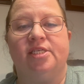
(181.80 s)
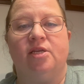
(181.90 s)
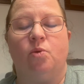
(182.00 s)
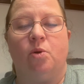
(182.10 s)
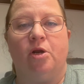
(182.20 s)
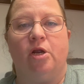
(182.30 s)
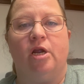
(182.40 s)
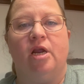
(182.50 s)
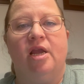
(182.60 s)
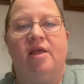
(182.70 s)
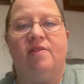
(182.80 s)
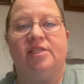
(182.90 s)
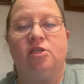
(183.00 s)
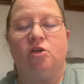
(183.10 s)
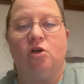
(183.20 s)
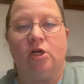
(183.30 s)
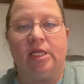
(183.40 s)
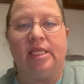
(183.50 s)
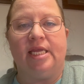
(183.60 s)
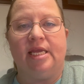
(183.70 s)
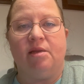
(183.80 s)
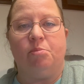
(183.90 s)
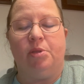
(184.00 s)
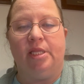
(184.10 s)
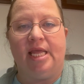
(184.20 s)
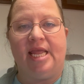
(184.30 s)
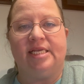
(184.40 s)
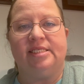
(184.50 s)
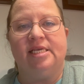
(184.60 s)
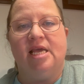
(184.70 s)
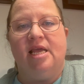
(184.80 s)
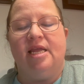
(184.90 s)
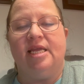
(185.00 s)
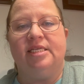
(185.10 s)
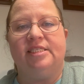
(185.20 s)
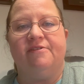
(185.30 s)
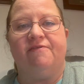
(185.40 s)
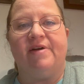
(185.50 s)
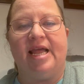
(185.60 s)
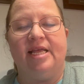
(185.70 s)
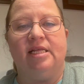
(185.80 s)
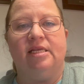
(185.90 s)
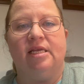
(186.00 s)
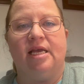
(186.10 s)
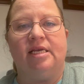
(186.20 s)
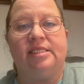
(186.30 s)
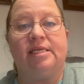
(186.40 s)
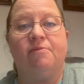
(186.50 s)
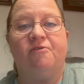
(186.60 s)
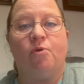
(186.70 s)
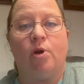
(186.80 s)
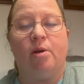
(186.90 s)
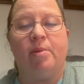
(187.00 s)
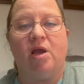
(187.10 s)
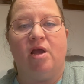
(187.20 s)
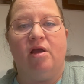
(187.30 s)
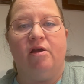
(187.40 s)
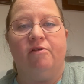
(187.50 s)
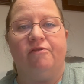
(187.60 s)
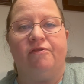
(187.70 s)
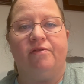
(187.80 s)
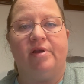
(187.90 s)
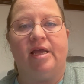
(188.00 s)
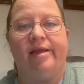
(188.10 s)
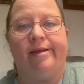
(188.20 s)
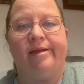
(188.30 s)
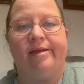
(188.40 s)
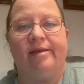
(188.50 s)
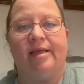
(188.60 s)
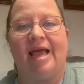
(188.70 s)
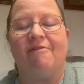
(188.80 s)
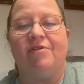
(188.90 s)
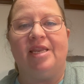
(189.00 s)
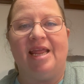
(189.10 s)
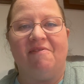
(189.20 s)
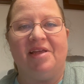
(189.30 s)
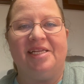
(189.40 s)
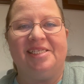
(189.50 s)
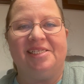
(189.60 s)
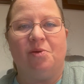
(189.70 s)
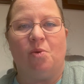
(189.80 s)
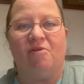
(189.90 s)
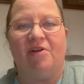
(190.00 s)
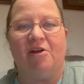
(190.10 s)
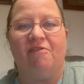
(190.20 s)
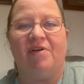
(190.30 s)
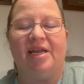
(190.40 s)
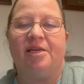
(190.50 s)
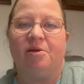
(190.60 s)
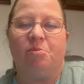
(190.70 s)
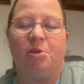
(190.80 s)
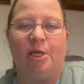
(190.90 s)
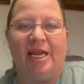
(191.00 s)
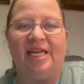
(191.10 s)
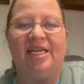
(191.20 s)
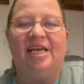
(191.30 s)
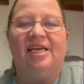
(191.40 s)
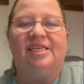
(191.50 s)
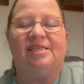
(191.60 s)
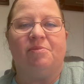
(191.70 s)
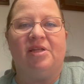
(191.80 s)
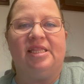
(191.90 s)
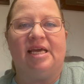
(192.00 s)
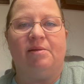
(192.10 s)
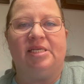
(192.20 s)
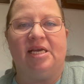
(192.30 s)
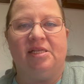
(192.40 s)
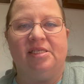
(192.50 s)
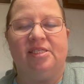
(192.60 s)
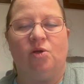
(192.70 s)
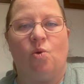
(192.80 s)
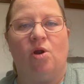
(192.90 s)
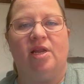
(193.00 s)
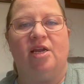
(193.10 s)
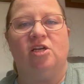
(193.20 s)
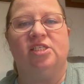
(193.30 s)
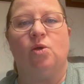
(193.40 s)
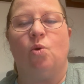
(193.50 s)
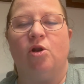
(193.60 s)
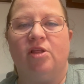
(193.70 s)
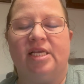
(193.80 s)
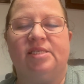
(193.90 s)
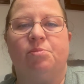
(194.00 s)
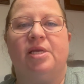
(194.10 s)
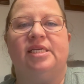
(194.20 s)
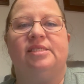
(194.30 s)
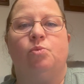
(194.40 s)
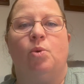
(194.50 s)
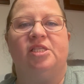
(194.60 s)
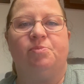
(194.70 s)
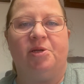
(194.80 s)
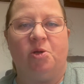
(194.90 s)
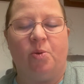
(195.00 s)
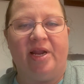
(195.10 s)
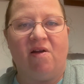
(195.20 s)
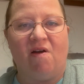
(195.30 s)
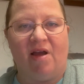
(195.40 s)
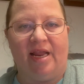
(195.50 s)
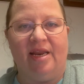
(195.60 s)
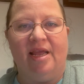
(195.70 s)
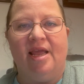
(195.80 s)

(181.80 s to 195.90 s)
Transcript: an order that's currently in place is to file some form of affidavit or verified complaint, something that tells the court, here's the order that's in place, what's been going on,